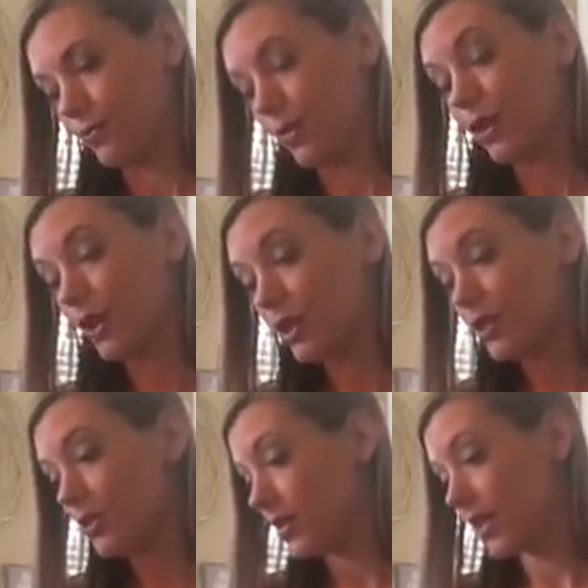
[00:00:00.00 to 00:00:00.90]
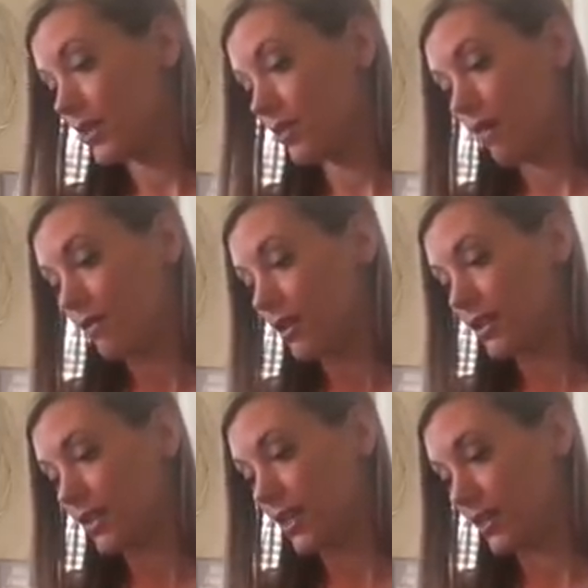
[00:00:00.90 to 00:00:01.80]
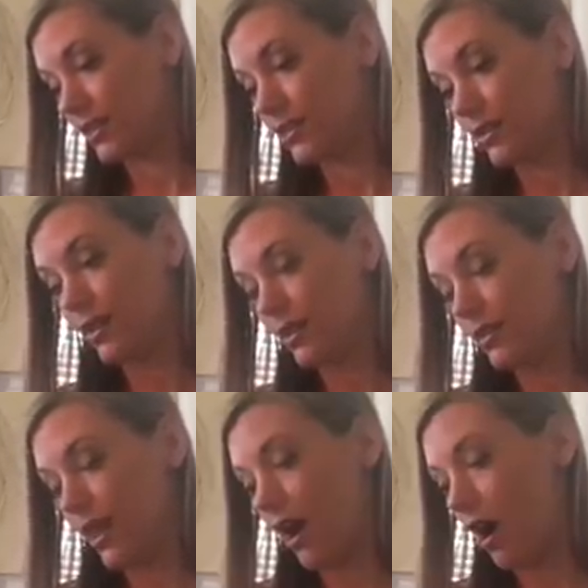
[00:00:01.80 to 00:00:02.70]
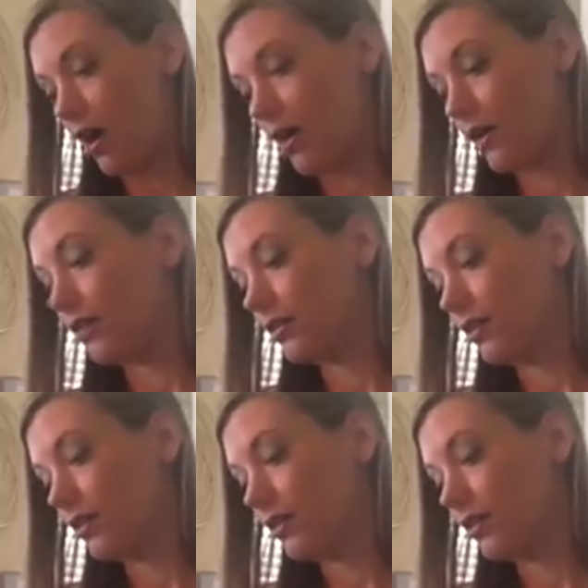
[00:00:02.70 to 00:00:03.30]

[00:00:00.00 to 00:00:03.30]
But the good news is, whoever this is, they are